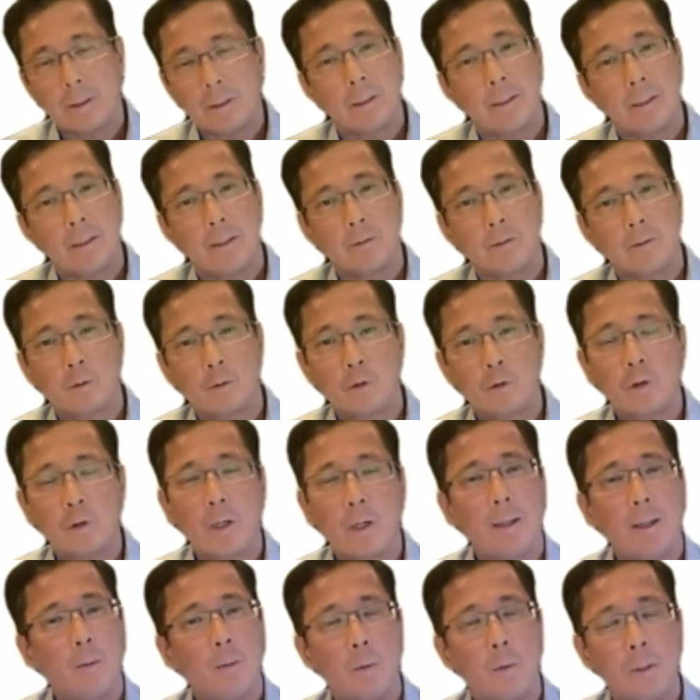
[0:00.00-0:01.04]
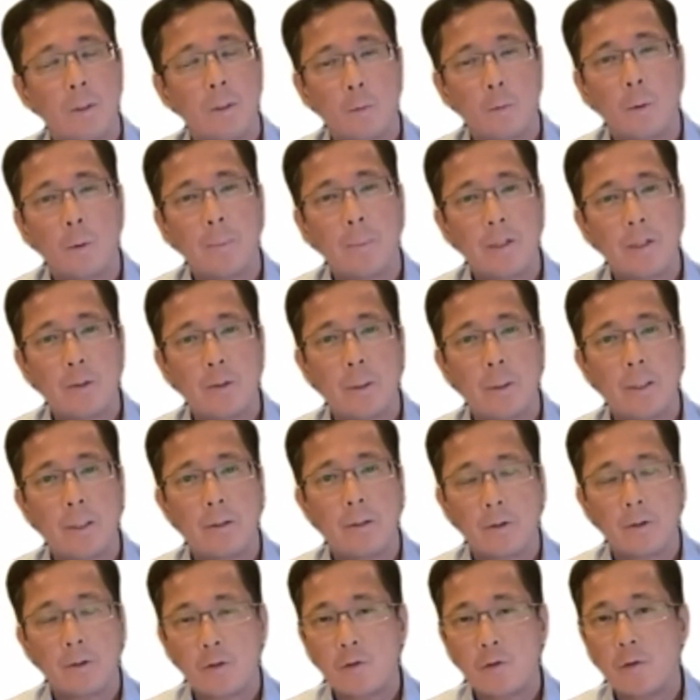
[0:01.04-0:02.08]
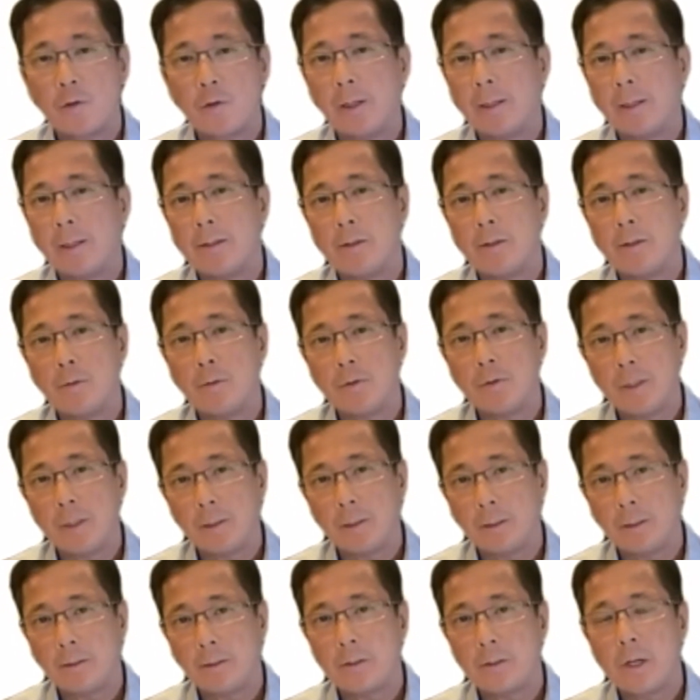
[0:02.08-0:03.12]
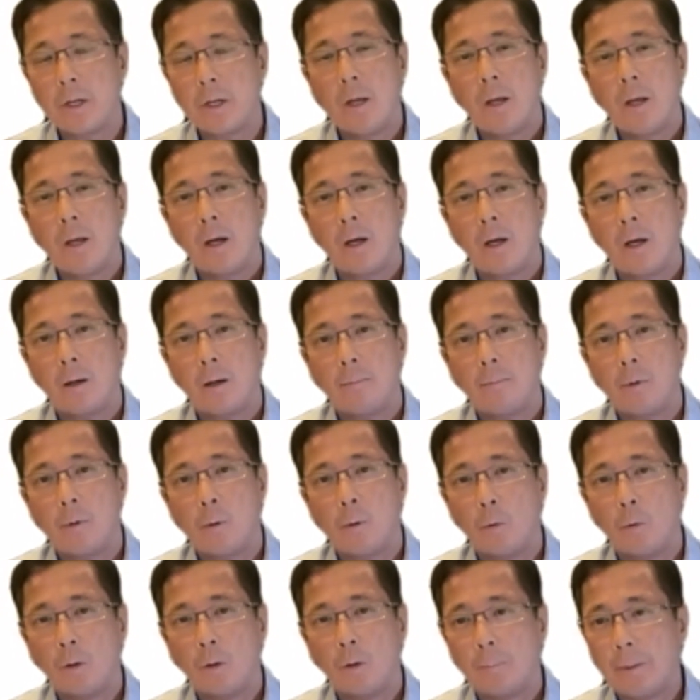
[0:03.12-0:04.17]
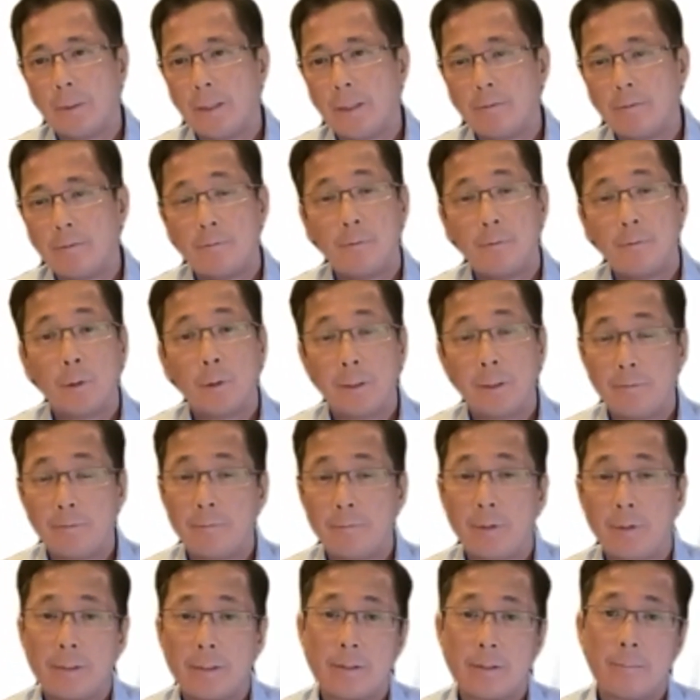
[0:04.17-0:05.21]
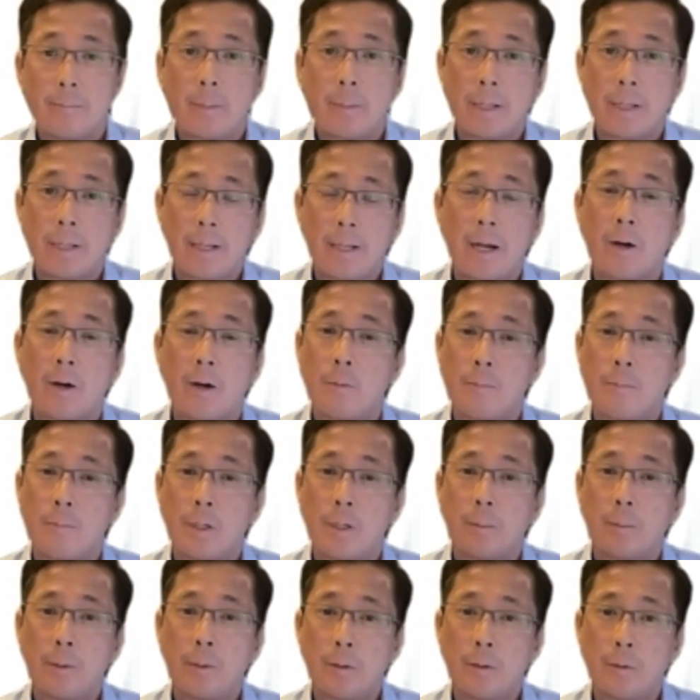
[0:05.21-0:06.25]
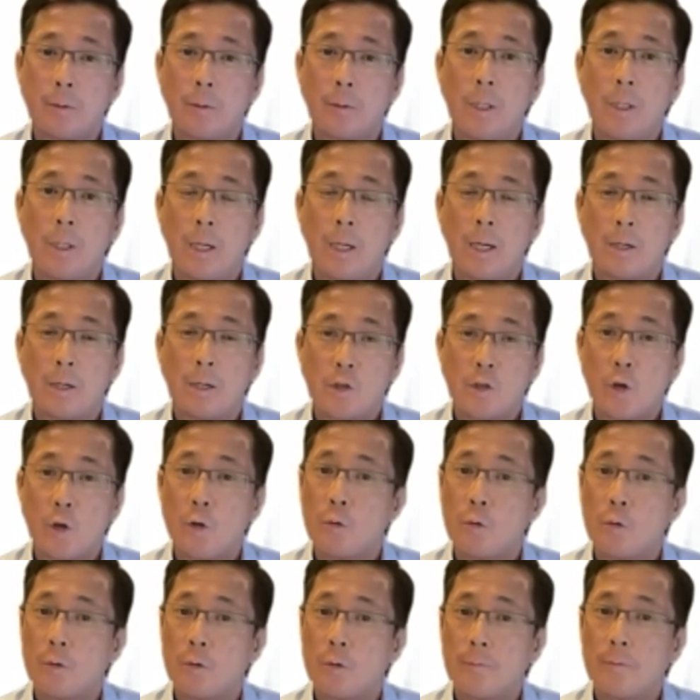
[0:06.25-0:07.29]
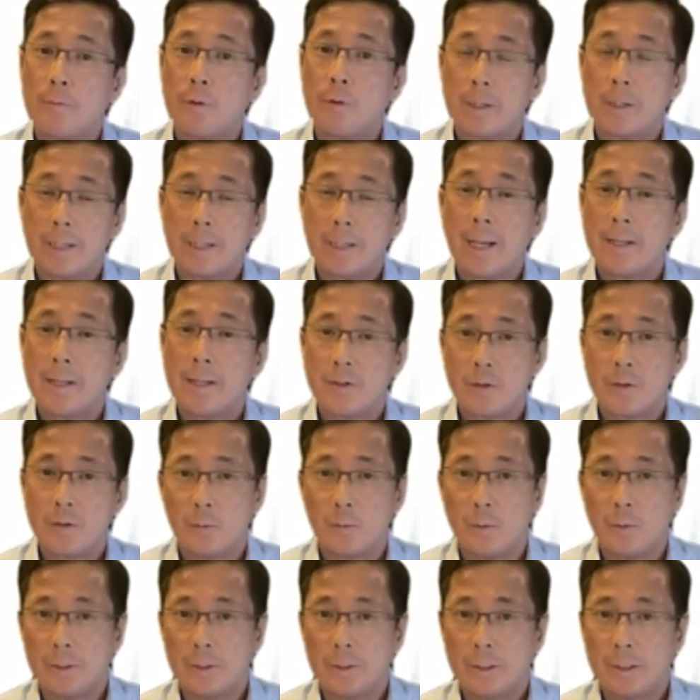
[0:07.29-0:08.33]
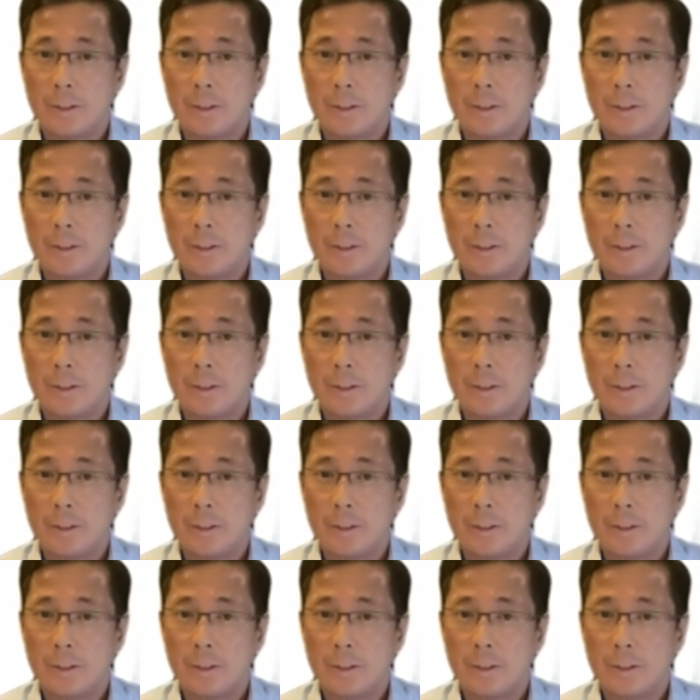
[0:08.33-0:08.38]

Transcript: clinical trial work we'll be doing in Australia and New Zealand, um, will be fully funded by the RmWCHO uh, group for our cancer work.